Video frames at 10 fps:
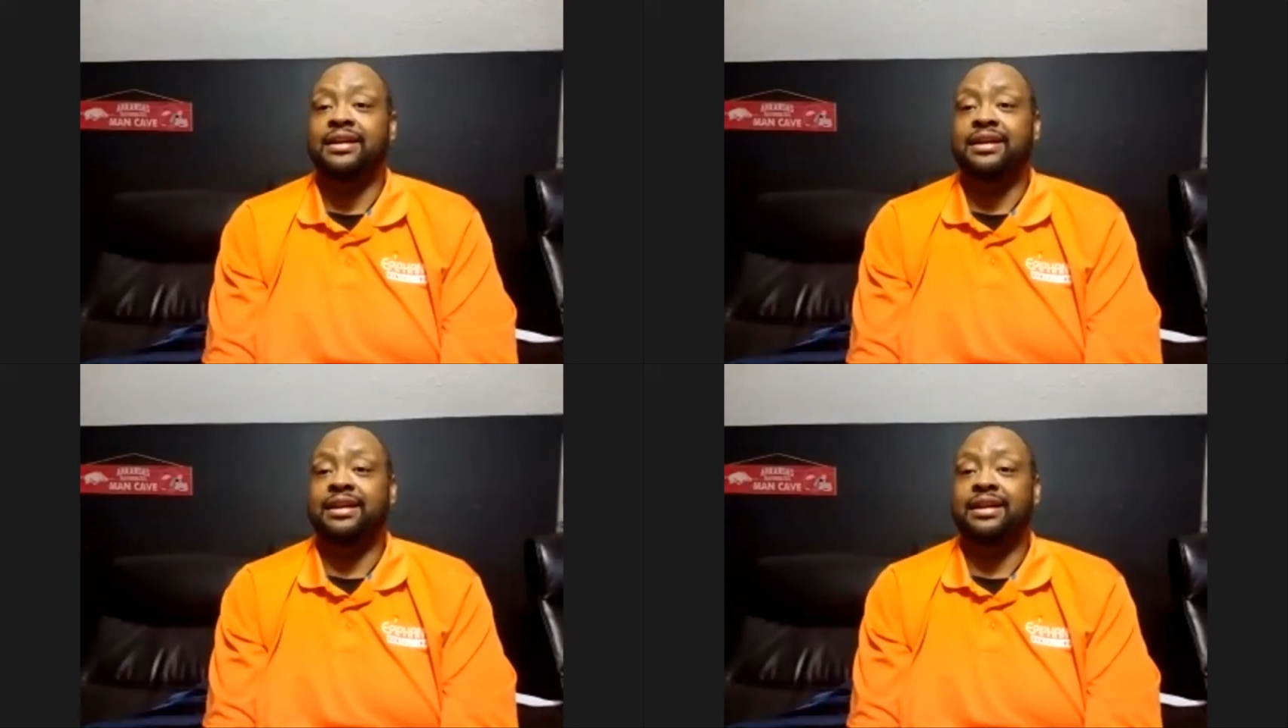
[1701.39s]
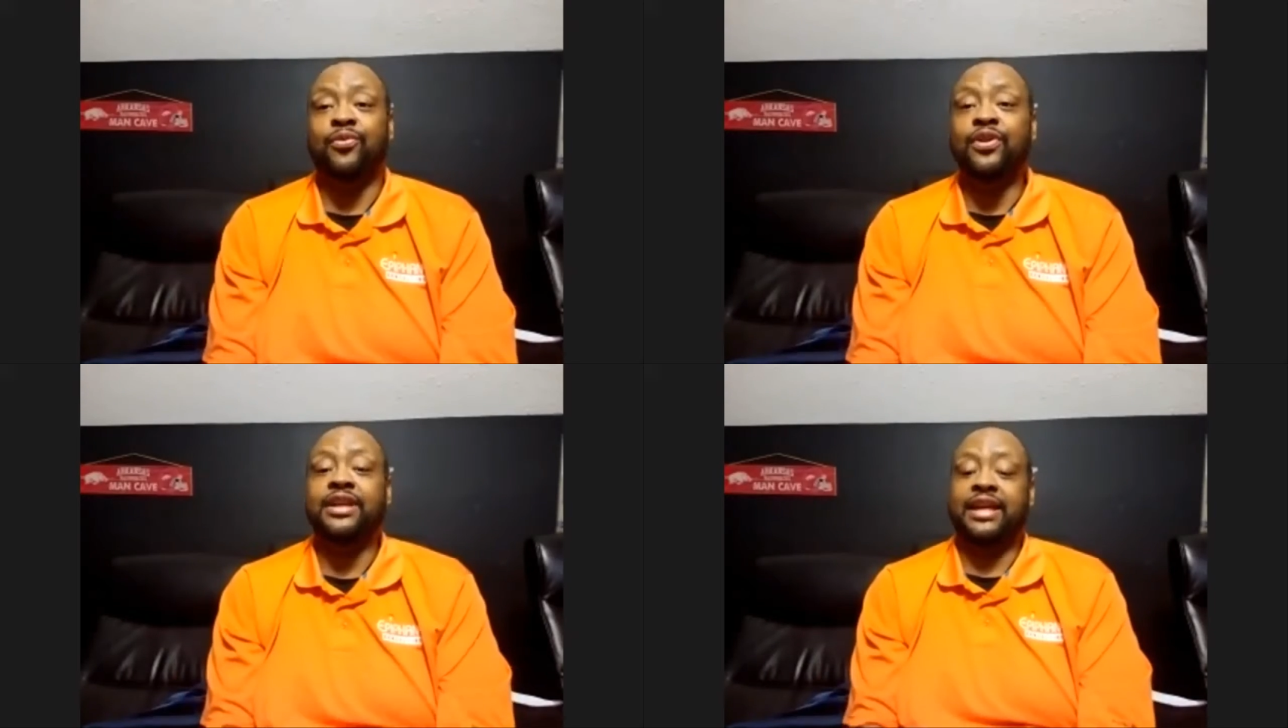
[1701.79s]
You
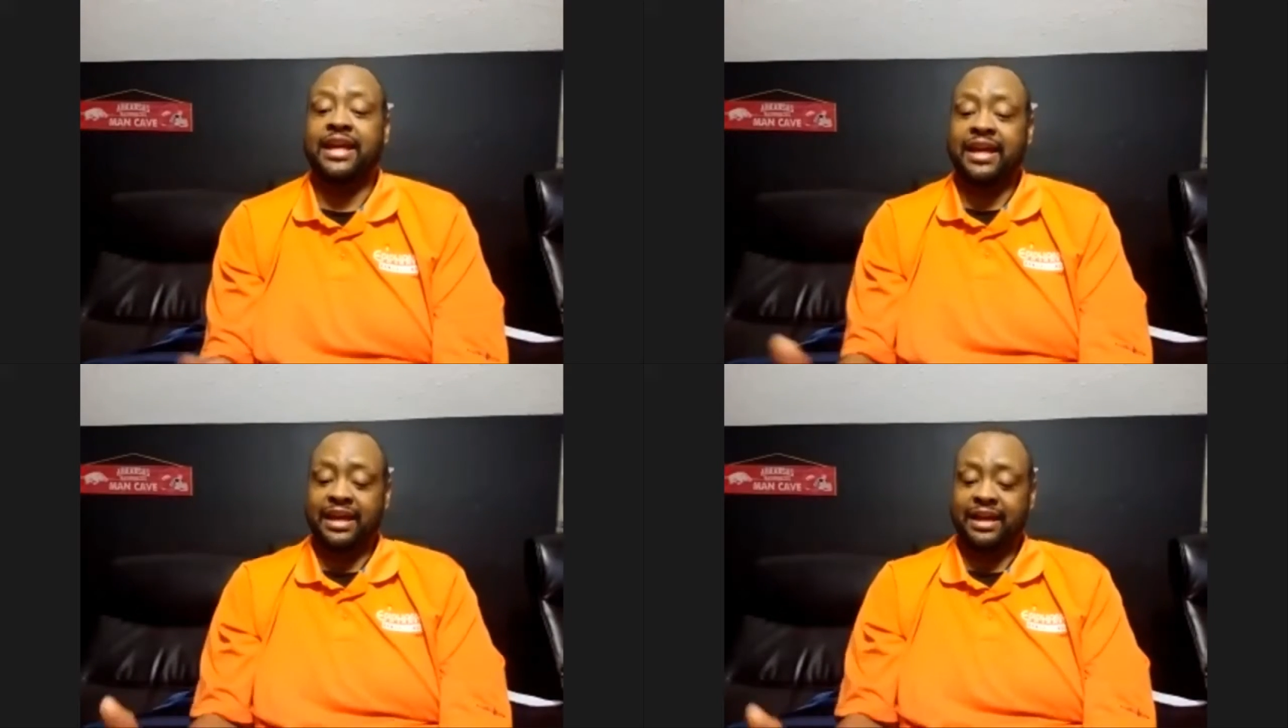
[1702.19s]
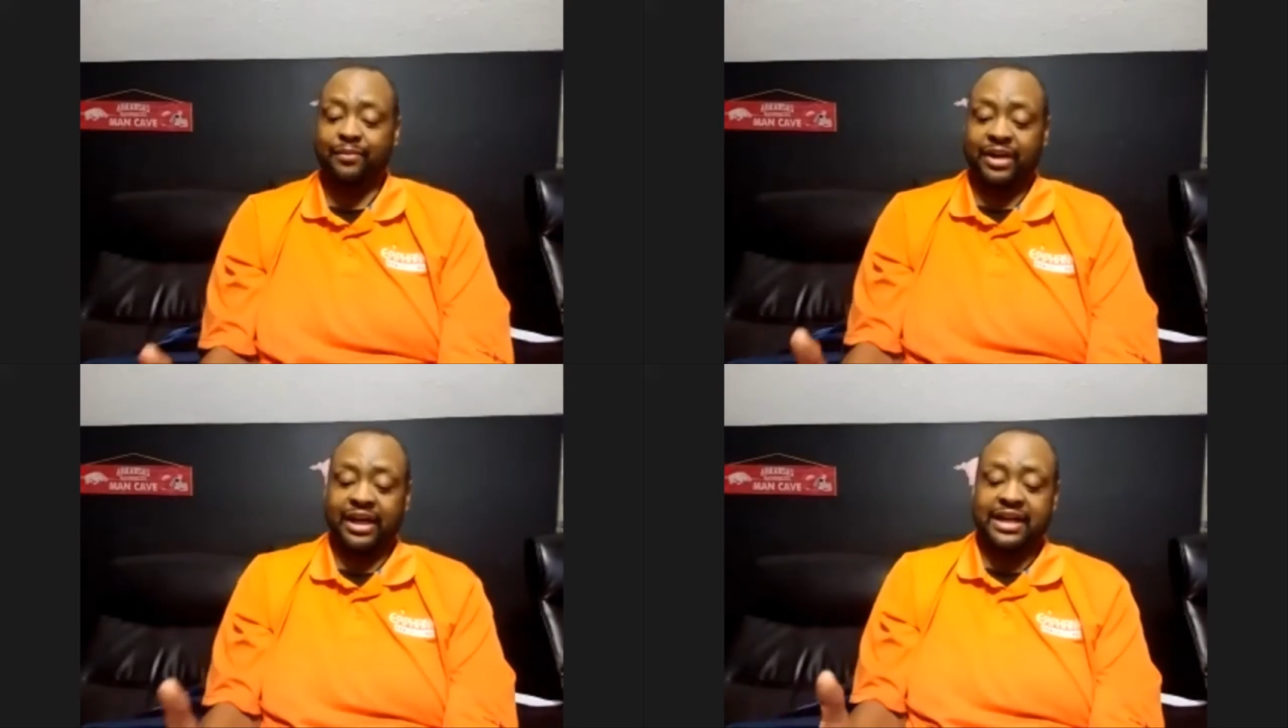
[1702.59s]
really can't,
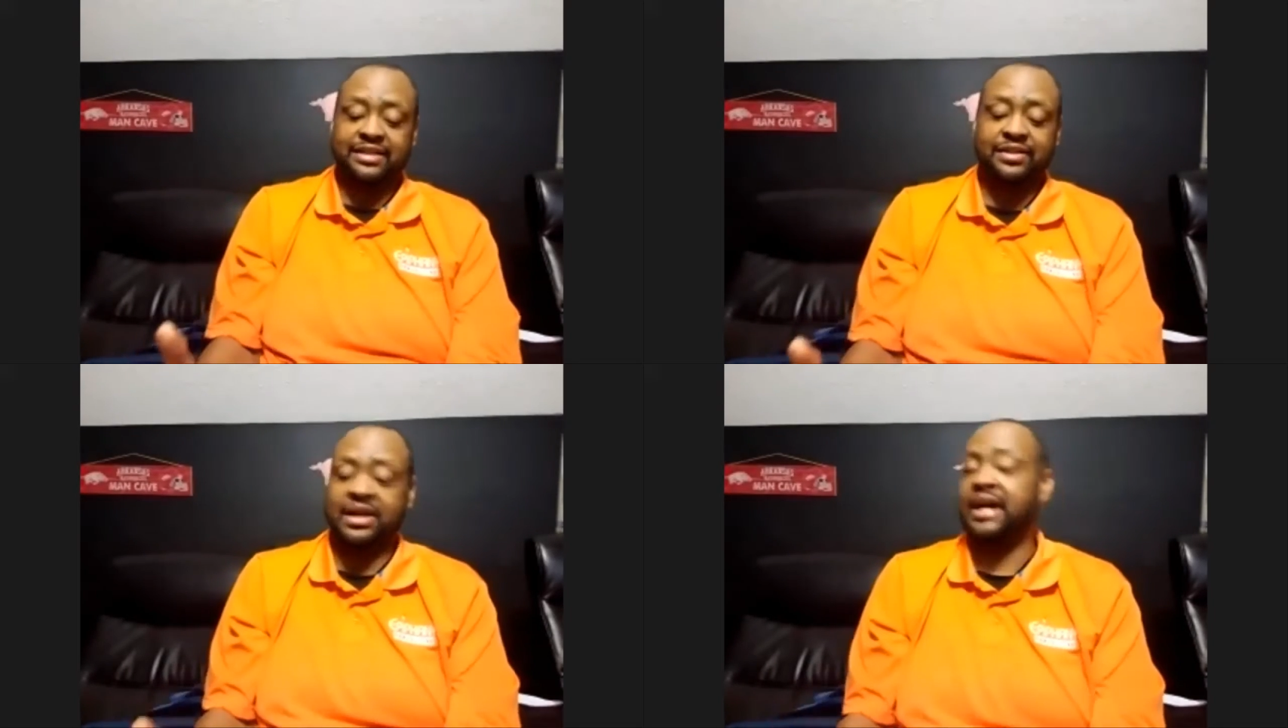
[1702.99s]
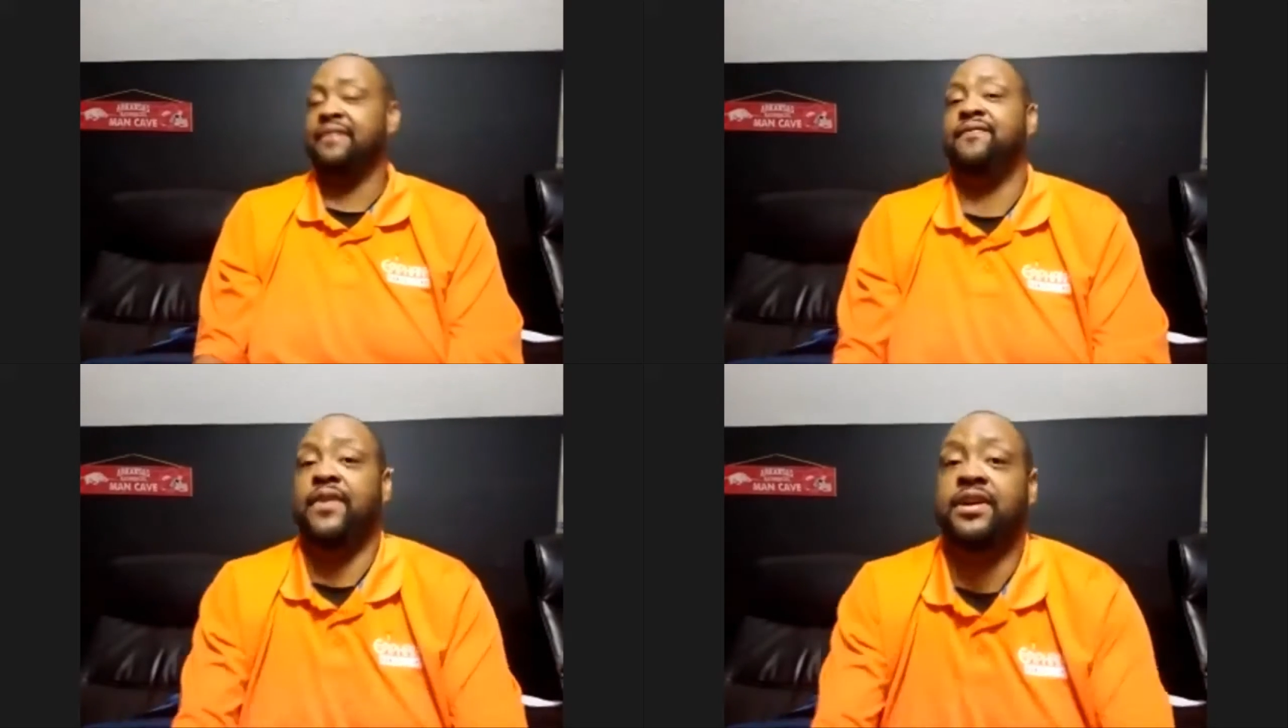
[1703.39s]
because you're not
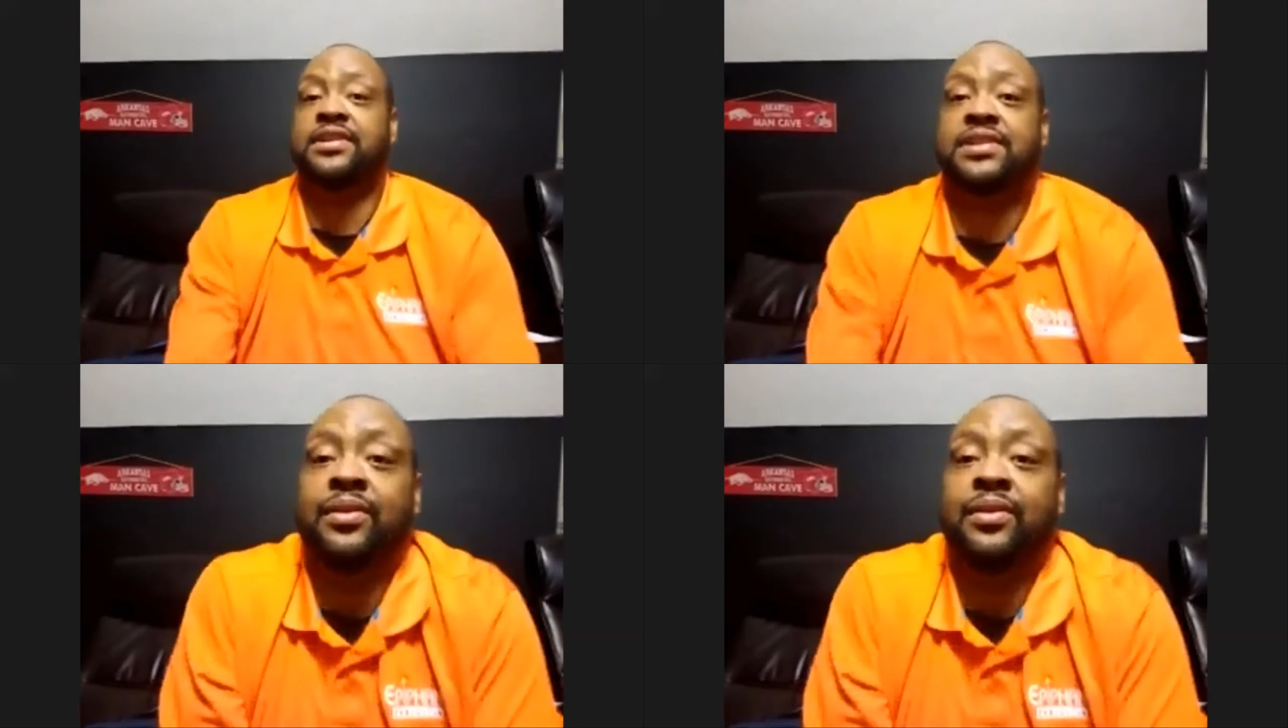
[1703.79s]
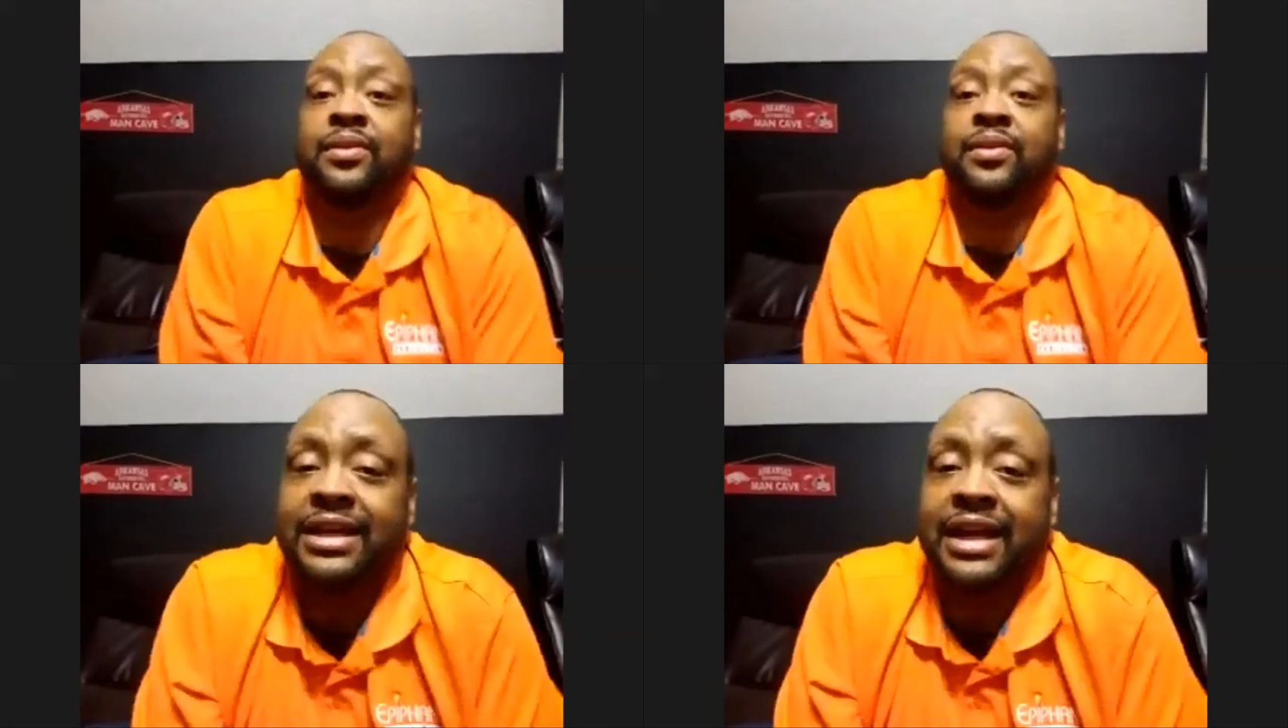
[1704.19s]
functioning
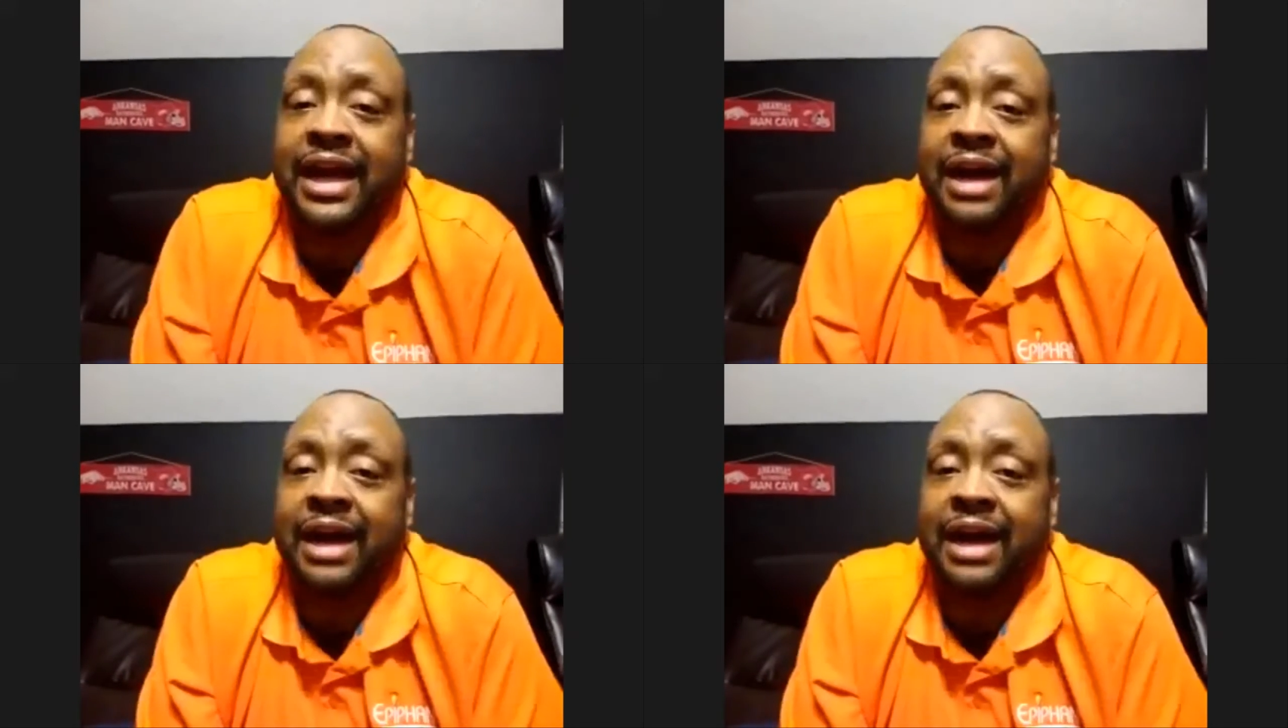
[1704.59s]
well.